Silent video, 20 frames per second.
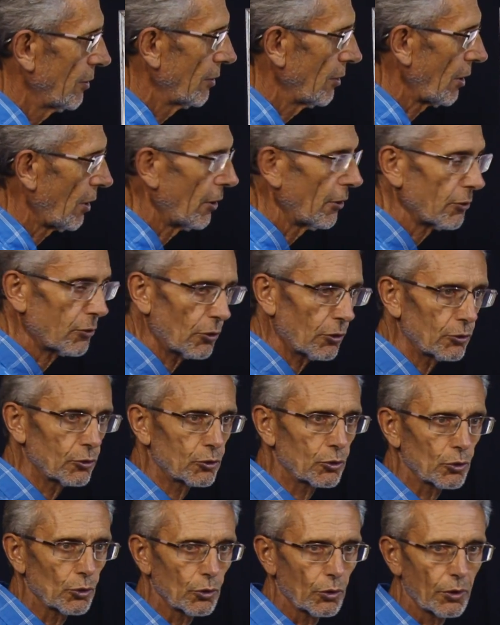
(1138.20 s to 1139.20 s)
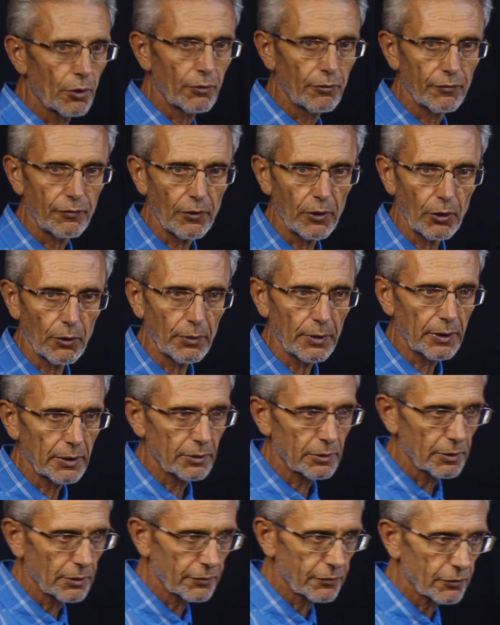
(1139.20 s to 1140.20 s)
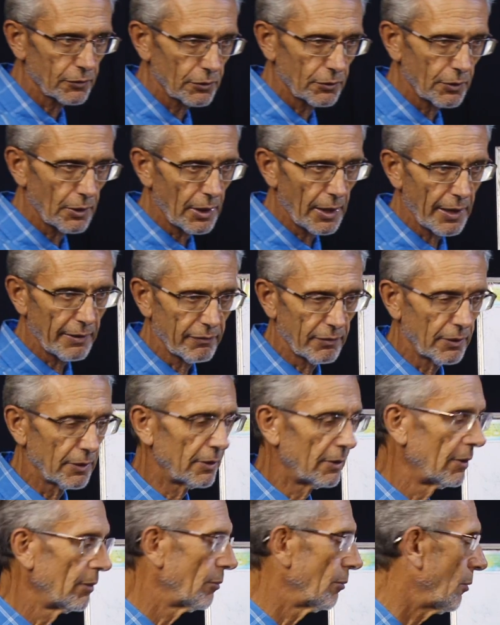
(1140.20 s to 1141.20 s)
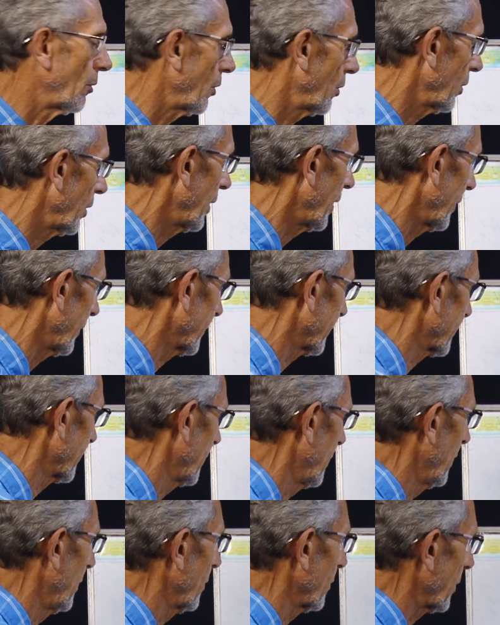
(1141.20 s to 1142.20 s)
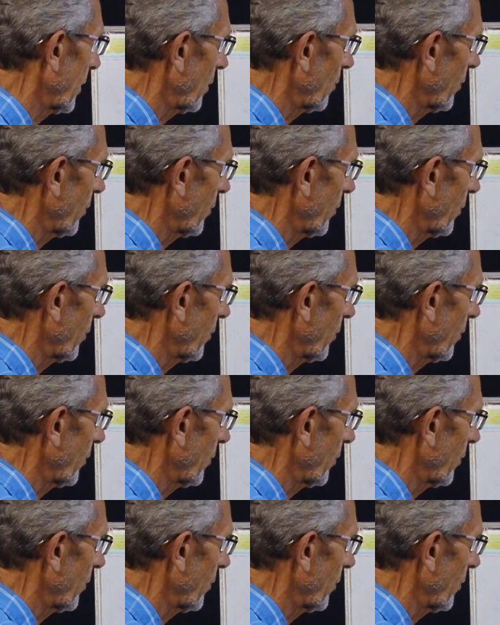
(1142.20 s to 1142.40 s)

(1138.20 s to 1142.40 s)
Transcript: on contour, following the level, more or less. Okay,